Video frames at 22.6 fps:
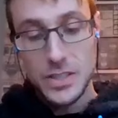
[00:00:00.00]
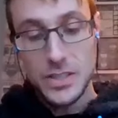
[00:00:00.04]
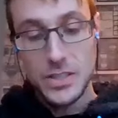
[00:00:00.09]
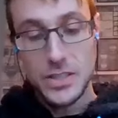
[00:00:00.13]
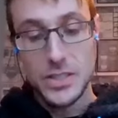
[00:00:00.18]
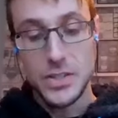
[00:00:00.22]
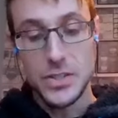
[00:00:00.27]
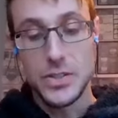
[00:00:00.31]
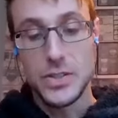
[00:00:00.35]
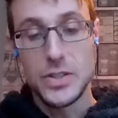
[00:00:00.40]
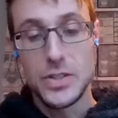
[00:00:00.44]

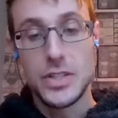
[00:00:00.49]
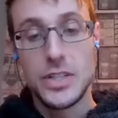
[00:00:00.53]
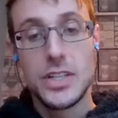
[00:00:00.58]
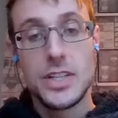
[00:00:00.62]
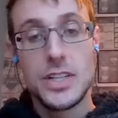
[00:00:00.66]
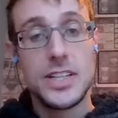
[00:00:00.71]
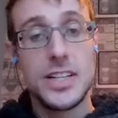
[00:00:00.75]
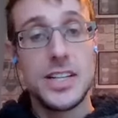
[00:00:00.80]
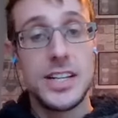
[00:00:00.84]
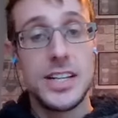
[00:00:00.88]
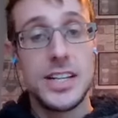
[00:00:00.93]
So
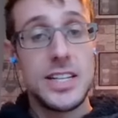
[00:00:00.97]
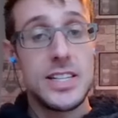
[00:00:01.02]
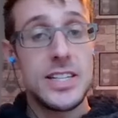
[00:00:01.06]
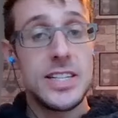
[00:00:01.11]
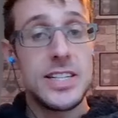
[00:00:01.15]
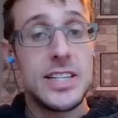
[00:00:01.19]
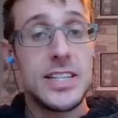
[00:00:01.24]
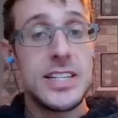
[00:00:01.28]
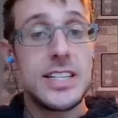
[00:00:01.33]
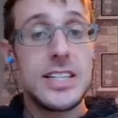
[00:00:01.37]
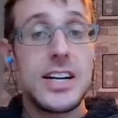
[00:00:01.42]
the other
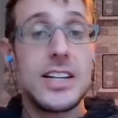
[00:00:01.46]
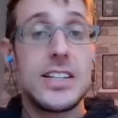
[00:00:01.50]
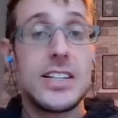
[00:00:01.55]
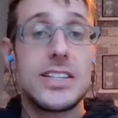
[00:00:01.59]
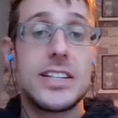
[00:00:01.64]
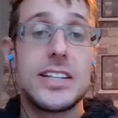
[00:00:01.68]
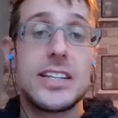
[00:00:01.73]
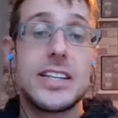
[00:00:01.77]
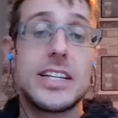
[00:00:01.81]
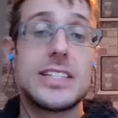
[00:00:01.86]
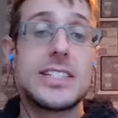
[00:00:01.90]
thing is, I
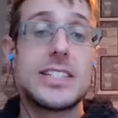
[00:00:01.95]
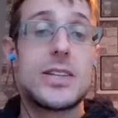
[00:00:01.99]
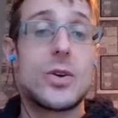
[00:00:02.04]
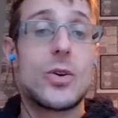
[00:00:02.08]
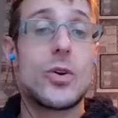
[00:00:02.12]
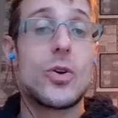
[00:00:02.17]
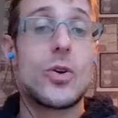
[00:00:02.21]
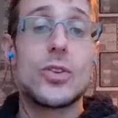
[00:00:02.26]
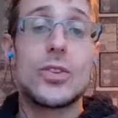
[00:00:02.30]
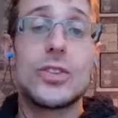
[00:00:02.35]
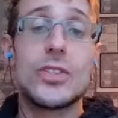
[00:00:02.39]
think is that
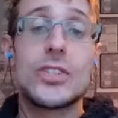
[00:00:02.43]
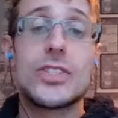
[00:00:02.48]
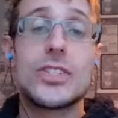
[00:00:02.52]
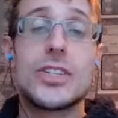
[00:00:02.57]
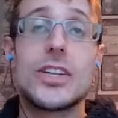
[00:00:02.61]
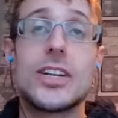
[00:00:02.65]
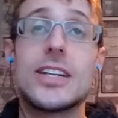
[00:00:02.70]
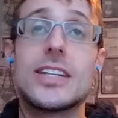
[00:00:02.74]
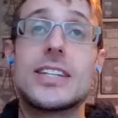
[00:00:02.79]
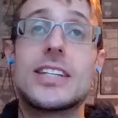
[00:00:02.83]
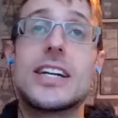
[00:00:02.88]

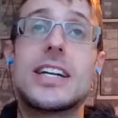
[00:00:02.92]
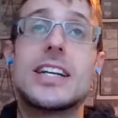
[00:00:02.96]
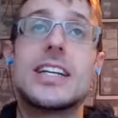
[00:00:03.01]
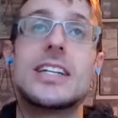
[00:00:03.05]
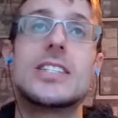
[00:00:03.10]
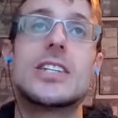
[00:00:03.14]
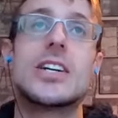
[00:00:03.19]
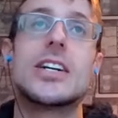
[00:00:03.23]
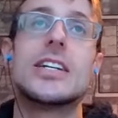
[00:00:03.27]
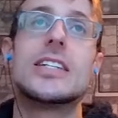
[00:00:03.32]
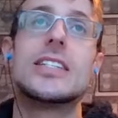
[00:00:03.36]
constant, again,
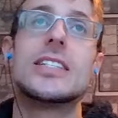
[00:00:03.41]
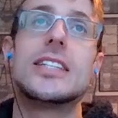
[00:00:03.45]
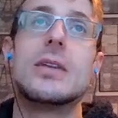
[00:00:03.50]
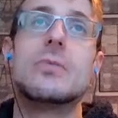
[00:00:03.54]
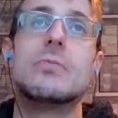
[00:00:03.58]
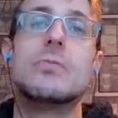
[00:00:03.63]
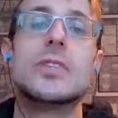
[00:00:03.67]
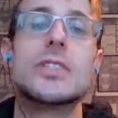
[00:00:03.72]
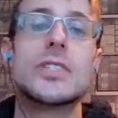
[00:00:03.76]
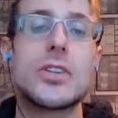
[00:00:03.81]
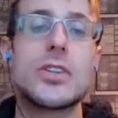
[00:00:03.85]
it ties
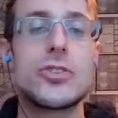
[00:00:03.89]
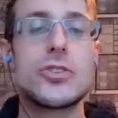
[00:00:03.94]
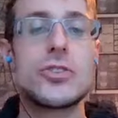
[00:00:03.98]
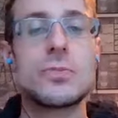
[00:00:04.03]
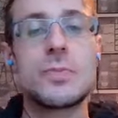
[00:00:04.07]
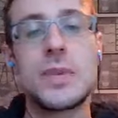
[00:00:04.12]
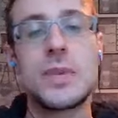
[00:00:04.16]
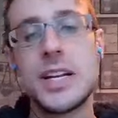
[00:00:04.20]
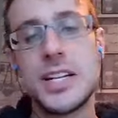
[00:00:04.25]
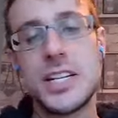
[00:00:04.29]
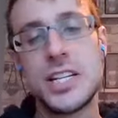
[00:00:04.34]
in with social
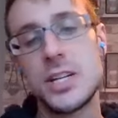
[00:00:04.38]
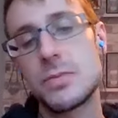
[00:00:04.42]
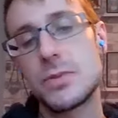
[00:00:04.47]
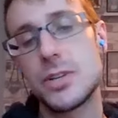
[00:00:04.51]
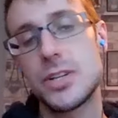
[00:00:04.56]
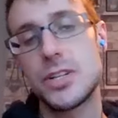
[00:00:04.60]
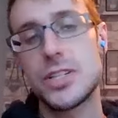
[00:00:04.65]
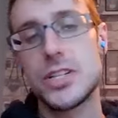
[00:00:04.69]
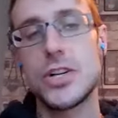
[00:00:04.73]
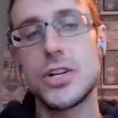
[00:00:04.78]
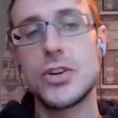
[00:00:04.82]
media
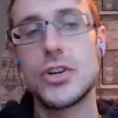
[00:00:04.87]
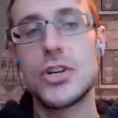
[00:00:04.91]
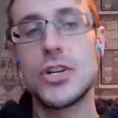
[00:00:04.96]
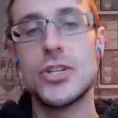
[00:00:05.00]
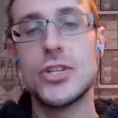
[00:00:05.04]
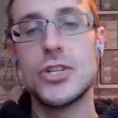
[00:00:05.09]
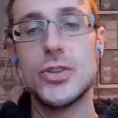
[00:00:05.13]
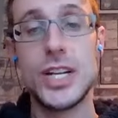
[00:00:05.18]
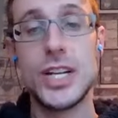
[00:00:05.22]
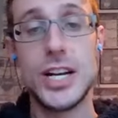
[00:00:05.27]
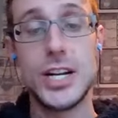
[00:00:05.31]
because I know you
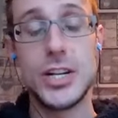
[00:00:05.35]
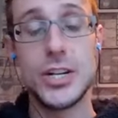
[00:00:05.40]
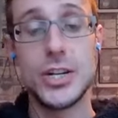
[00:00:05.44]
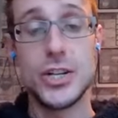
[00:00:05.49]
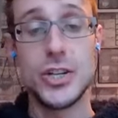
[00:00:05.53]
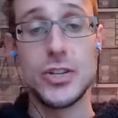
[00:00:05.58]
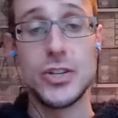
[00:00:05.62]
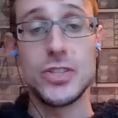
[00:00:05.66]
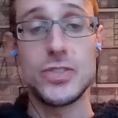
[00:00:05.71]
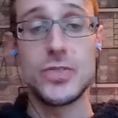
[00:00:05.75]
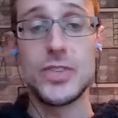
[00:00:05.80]
do get
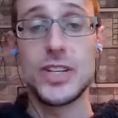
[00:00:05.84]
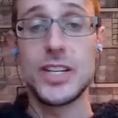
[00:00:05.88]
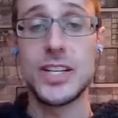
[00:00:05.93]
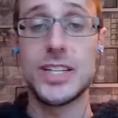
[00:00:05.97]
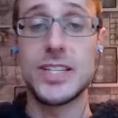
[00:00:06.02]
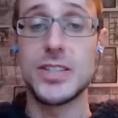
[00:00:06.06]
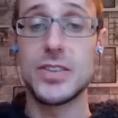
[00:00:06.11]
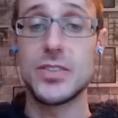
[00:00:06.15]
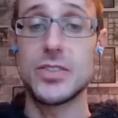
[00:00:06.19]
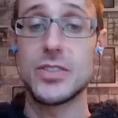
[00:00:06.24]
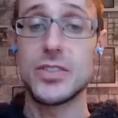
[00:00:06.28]
news
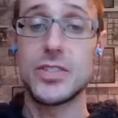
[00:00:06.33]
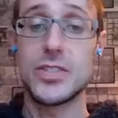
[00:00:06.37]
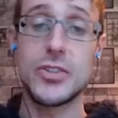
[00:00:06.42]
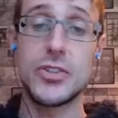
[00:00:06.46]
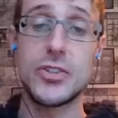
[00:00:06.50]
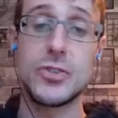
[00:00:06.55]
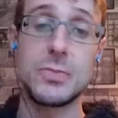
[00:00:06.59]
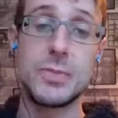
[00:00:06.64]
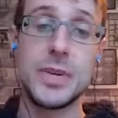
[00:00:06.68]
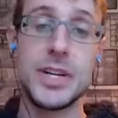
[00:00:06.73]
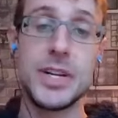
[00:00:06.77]
feeds on
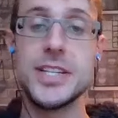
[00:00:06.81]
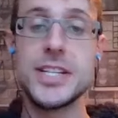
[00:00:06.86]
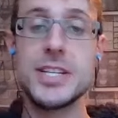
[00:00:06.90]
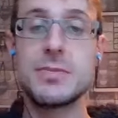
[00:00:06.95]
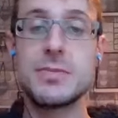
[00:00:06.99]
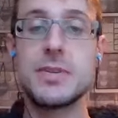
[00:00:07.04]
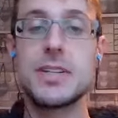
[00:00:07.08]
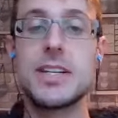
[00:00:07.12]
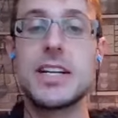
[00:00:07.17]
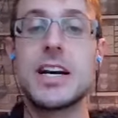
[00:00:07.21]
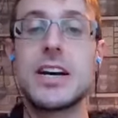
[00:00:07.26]
social media,
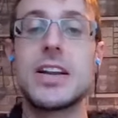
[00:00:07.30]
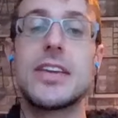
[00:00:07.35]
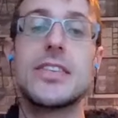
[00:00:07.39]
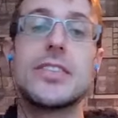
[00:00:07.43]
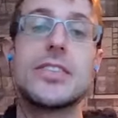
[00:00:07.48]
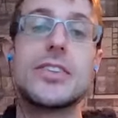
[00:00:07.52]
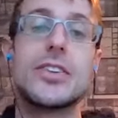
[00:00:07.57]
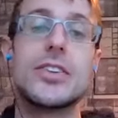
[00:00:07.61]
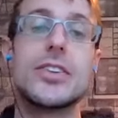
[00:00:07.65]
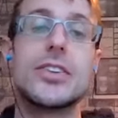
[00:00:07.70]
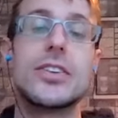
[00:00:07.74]
but now
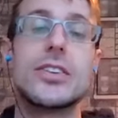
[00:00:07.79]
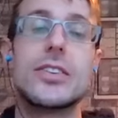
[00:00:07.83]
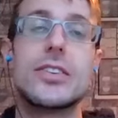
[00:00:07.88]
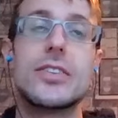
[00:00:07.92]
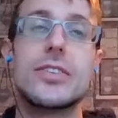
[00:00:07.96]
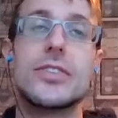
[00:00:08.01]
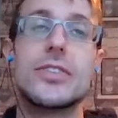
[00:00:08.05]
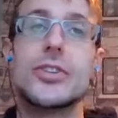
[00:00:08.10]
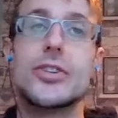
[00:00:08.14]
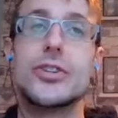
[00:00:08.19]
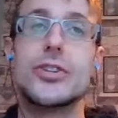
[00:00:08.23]
like
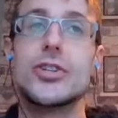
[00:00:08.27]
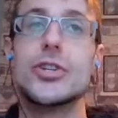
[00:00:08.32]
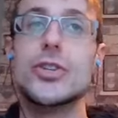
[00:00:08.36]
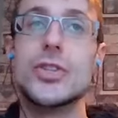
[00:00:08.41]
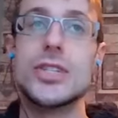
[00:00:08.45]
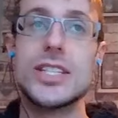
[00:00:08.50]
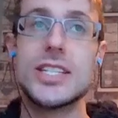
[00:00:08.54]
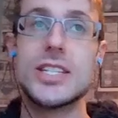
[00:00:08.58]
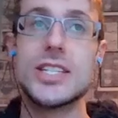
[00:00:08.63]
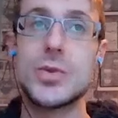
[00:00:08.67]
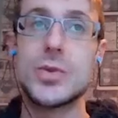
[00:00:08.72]
the
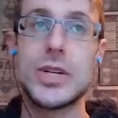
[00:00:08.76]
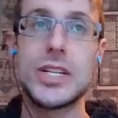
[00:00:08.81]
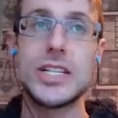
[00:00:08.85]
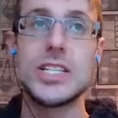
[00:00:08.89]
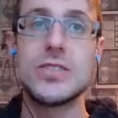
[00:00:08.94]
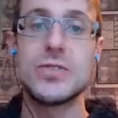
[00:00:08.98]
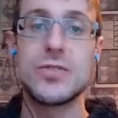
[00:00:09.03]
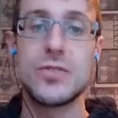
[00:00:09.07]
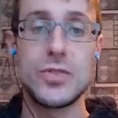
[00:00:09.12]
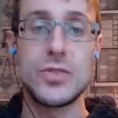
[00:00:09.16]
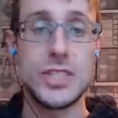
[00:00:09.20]
news is
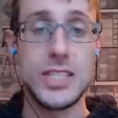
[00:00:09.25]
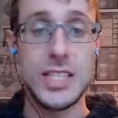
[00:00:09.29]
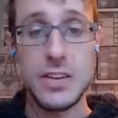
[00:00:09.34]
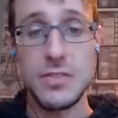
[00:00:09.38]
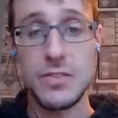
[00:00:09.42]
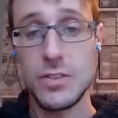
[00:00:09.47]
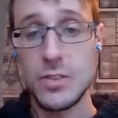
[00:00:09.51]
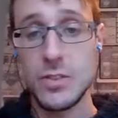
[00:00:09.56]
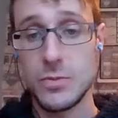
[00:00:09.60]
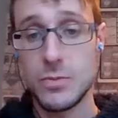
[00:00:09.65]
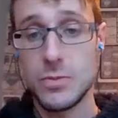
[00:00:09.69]

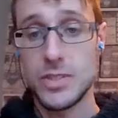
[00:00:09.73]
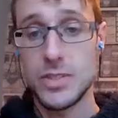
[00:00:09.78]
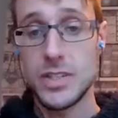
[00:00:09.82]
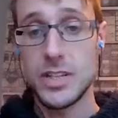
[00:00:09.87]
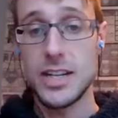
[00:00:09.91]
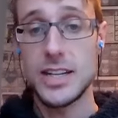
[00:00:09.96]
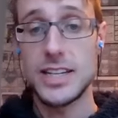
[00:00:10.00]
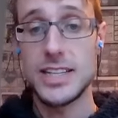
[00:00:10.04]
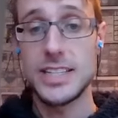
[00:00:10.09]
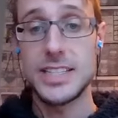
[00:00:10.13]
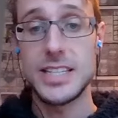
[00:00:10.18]
24/7 with
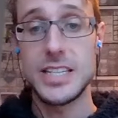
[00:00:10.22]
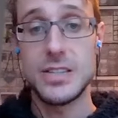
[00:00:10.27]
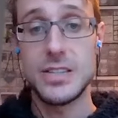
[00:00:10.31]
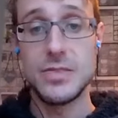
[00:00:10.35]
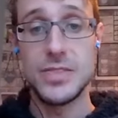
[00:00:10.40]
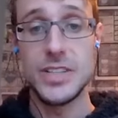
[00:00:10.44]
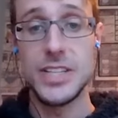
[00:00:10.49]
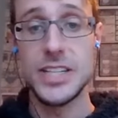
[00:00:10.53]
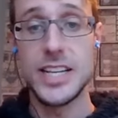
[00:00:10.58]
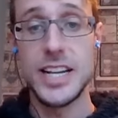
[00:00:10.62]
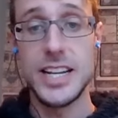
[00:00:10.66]
like
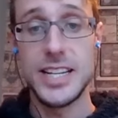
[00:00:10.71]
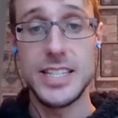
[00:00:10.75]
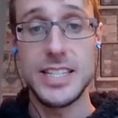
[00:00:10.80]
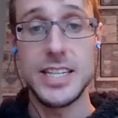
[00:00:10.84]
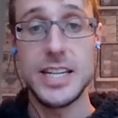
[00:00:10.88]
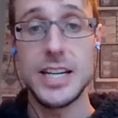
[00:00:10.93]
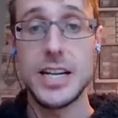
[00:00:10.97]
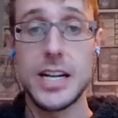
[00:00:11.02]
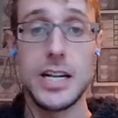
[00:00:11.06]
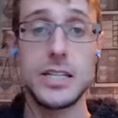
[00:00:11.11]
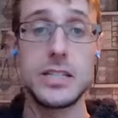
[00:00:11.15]
TV,
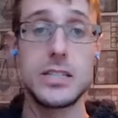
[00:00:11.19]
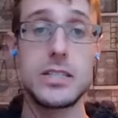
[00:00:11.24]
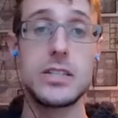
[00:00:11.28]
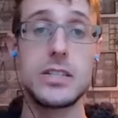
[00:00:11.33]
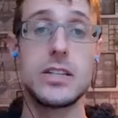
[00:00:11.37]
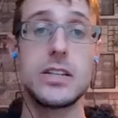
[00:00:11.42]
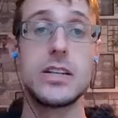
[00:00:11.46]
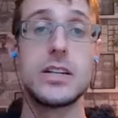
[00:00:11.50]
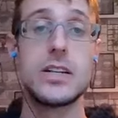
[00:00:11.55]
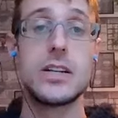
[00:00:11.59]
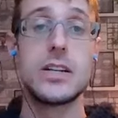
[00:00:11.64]
internet,
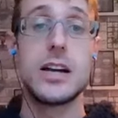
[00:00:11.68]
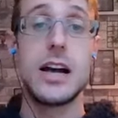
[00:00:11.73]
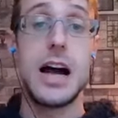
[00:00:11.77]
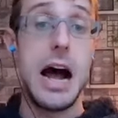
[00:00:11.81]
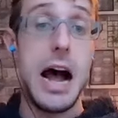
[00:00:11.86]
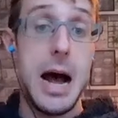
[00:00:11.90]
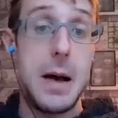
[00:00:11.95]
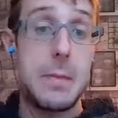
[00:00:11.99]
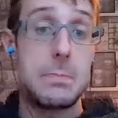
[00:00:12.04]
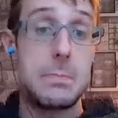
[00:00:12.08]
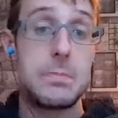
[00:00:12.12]

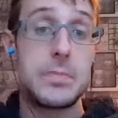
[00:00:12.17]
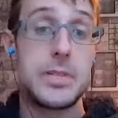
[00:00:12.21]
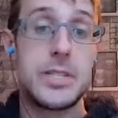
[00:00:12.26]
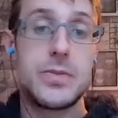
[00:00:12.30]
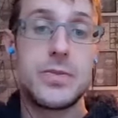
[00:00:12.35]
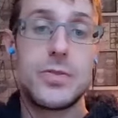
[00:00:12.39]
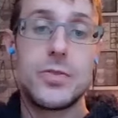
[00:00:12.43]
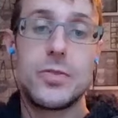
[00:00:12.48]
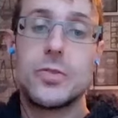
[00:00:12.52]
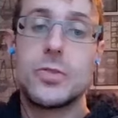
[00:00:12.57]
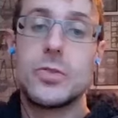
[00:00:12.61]
apps
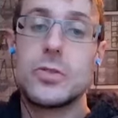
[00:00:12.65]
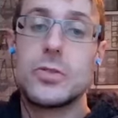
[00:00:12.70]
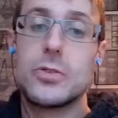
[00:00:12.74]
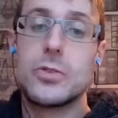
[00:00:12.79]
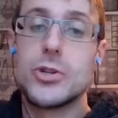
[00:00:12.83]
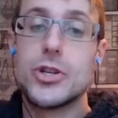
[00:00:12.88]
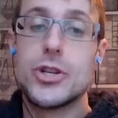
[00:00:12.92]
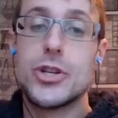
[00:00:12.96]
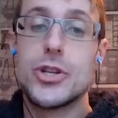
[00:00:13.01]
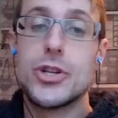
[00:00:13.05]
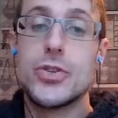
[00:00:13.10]
for
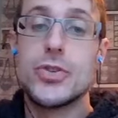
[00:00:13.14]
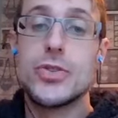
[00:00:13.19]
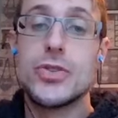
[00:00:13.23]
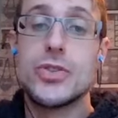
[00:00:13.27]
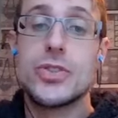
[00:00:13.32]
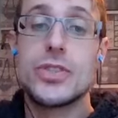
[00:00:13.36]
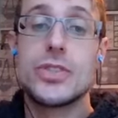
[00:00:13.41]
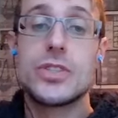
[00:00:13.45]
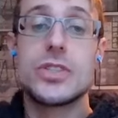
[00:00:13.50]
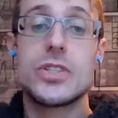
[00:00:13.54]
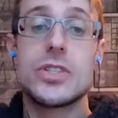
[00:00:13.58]

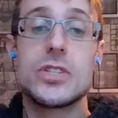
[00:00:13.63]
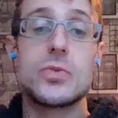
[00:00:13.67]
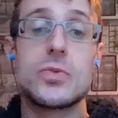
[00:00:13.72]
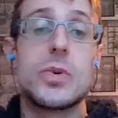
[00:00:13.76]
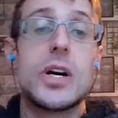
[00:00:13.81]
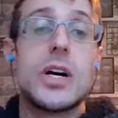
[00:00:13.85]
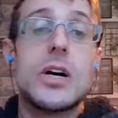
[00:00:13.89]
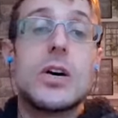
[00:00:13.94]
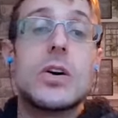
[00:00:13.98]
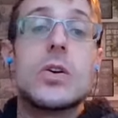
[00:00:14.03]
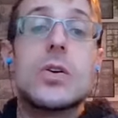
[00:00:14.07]
news as
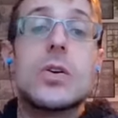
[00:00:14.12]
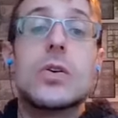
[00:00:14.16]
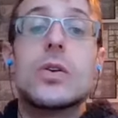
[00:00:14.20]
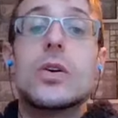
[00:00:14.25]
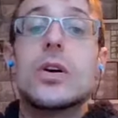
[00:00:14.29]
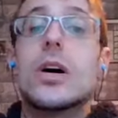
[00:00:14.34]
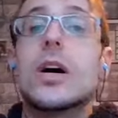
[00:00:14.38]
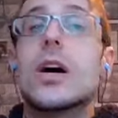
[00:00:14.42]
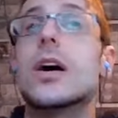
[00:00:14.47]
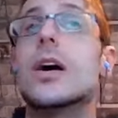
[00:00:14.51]
well.